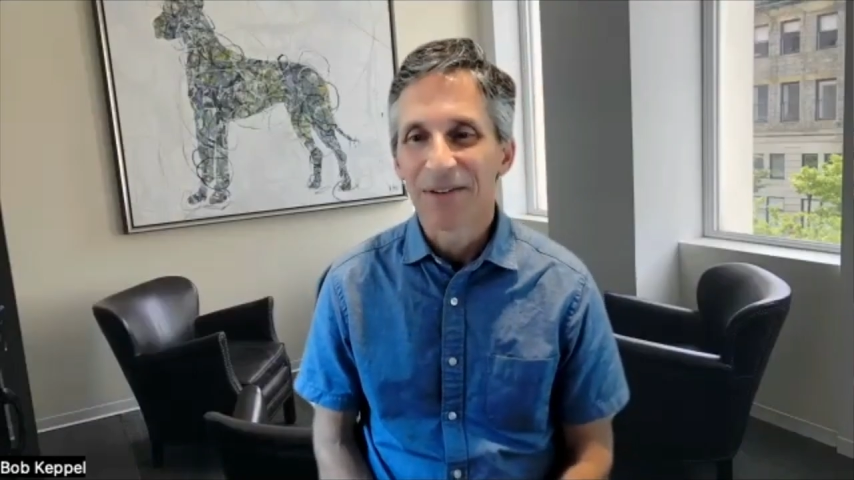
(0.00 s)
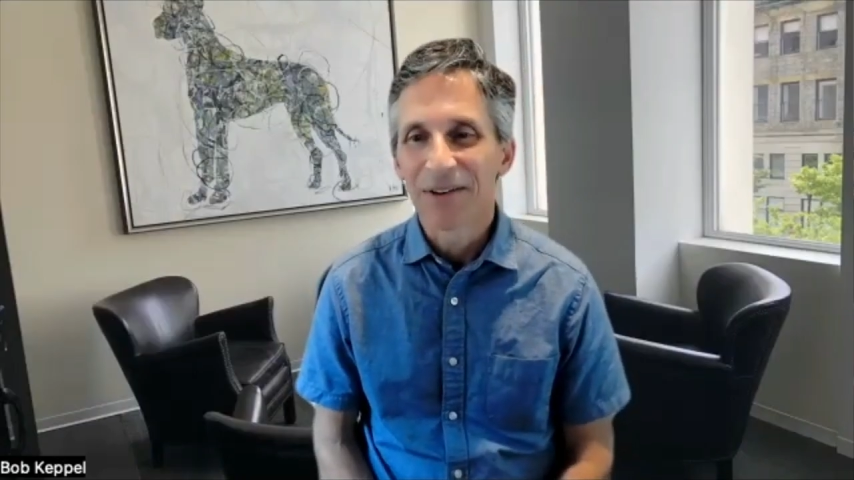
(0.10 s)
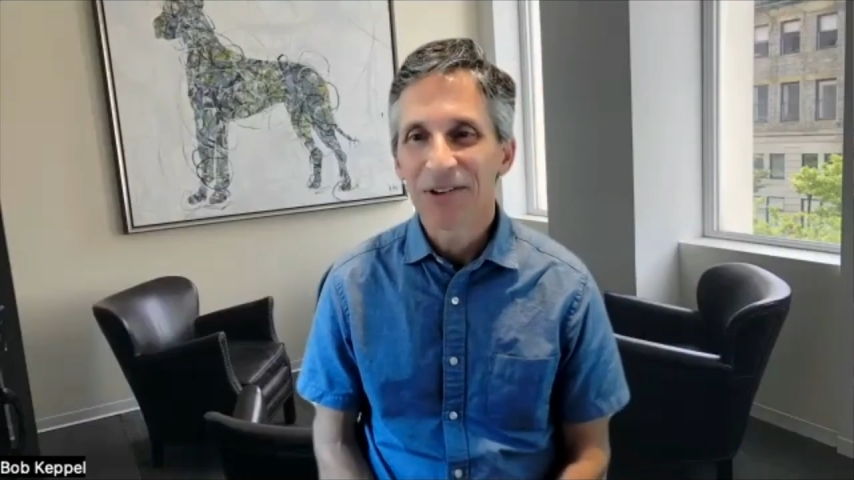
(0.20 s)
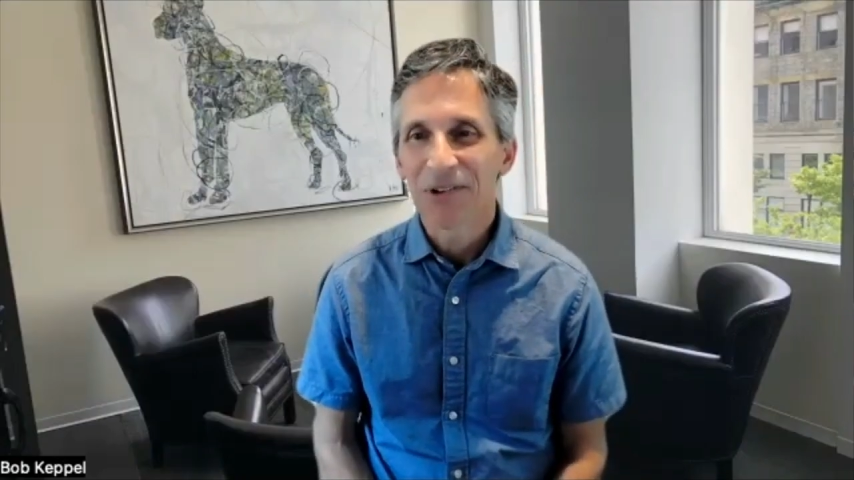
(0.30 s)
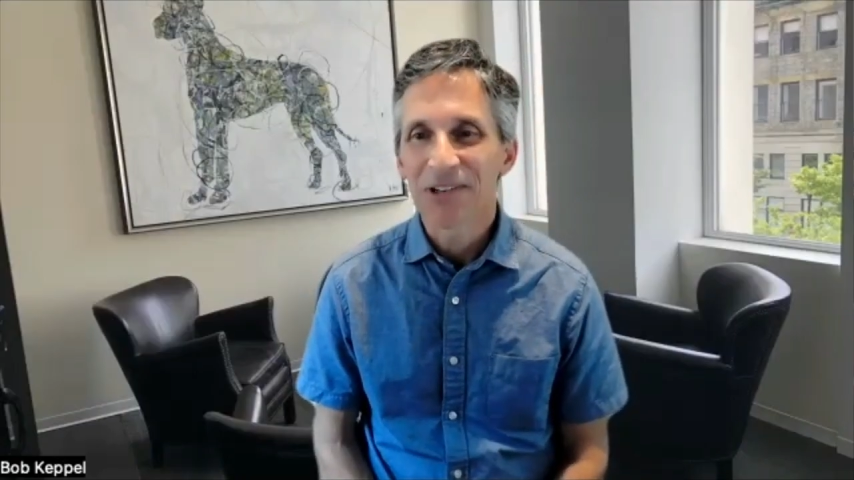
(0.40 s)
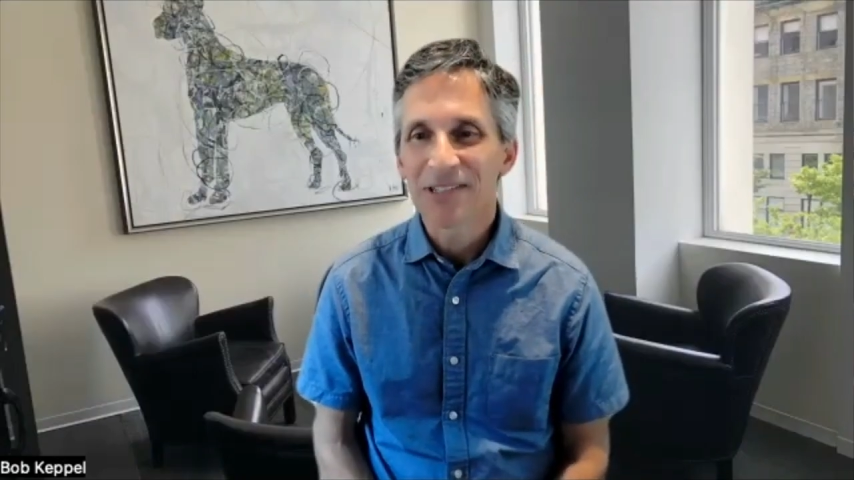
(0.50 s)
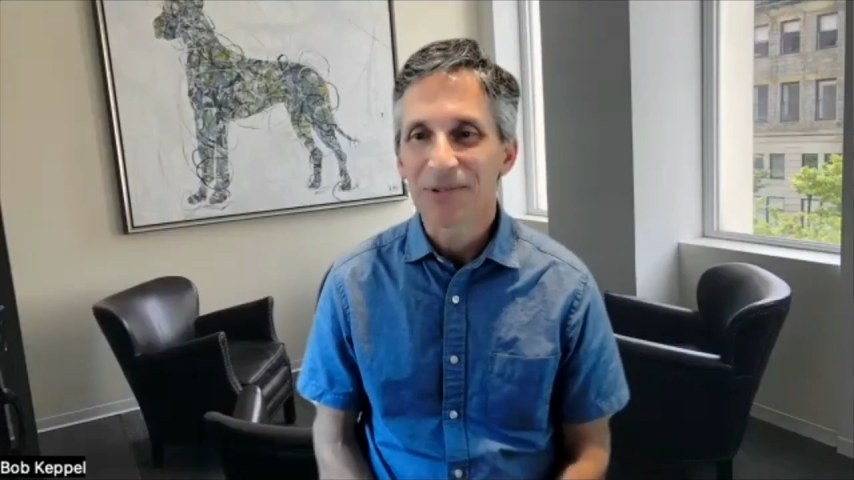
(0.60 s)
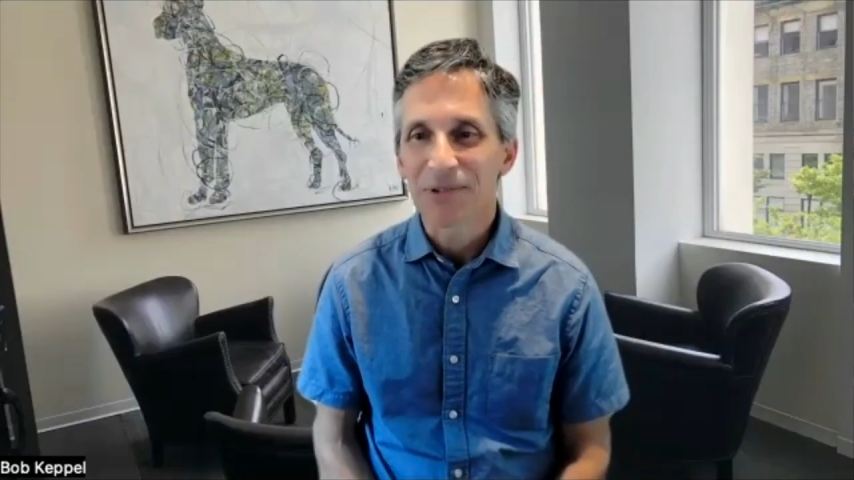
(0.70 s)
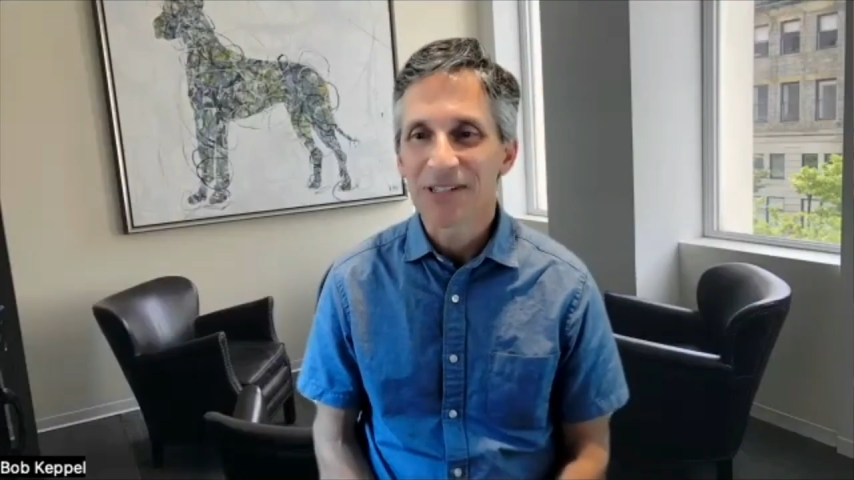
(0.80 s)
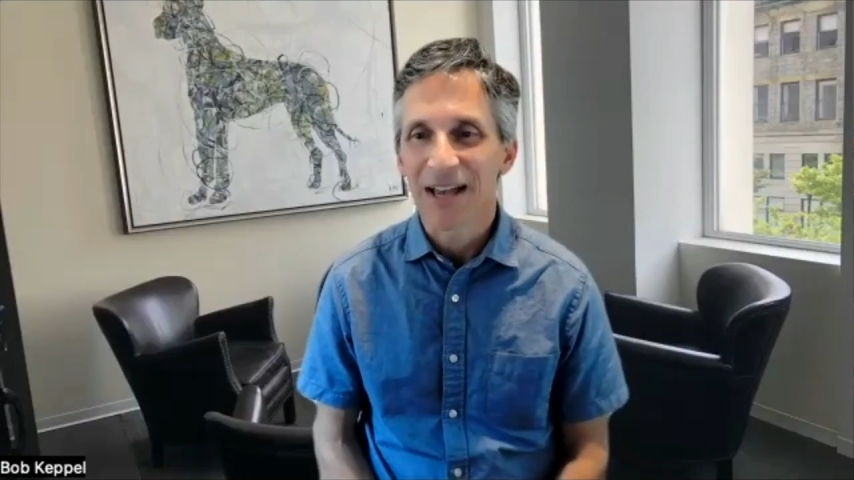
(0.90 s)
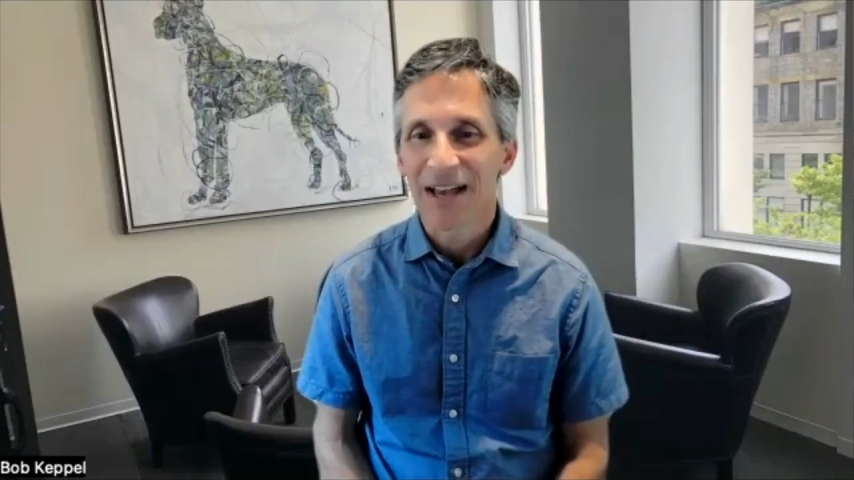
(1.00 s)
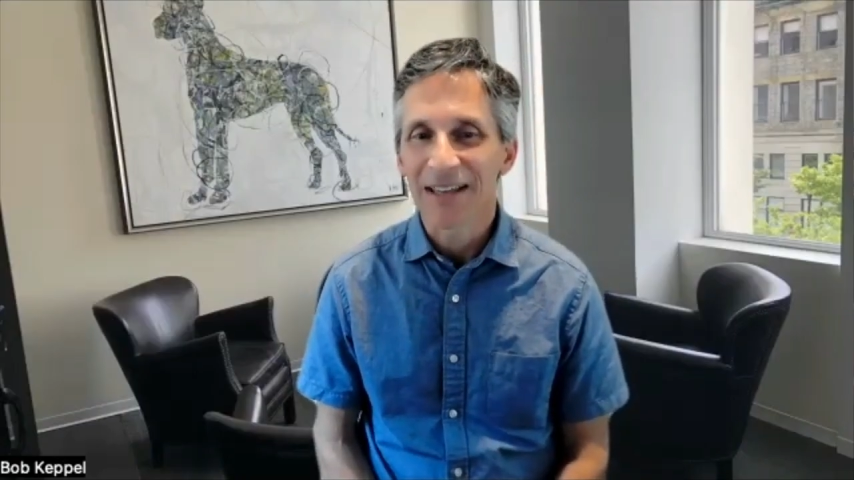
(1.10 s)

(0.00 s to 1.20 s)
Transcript: and of course, it was, uh,